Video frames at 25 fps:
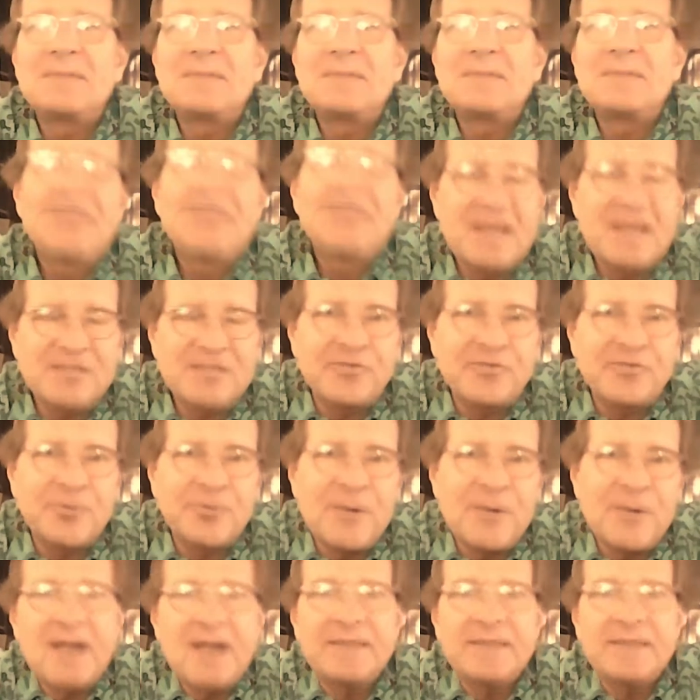That's
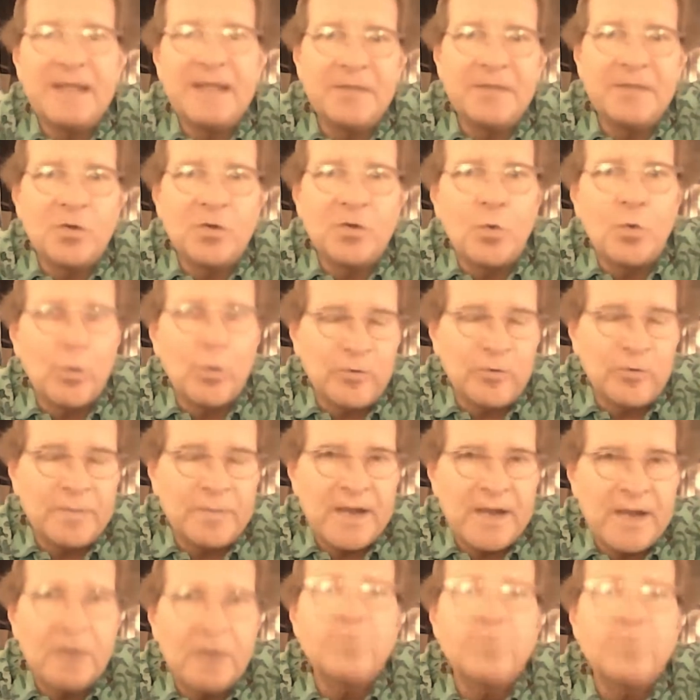correct. And the
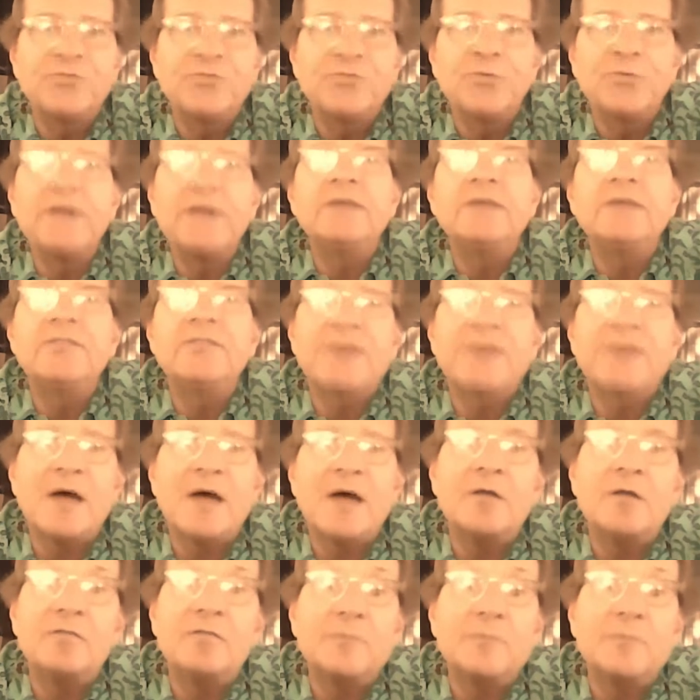quarterback was Rick
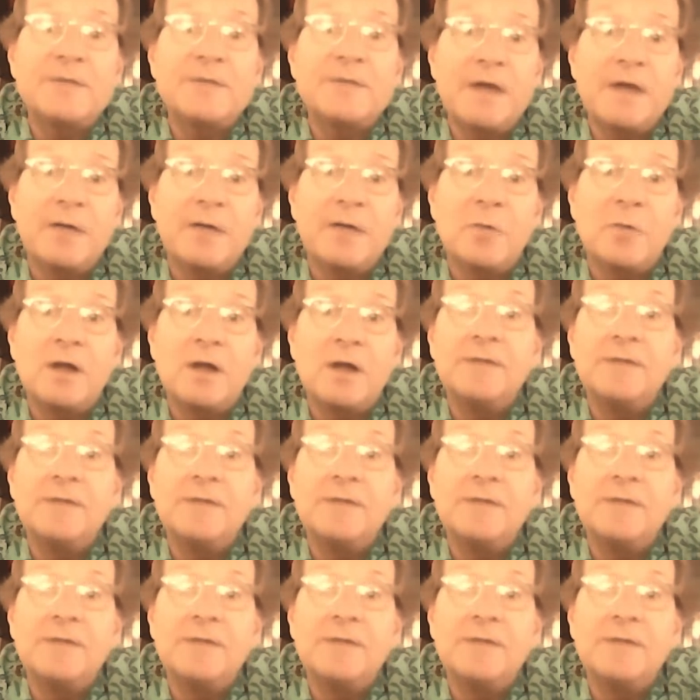Casada from Tonawanda.